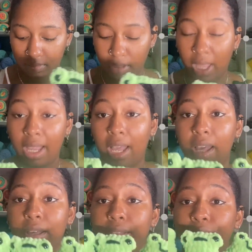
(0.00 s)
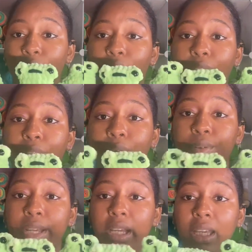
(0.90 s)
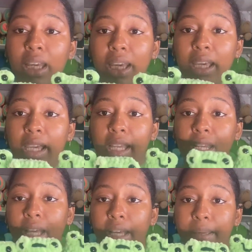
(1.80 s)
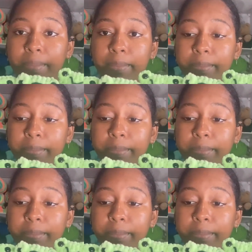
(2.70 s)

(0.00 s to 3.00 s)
I got 3 in key lime,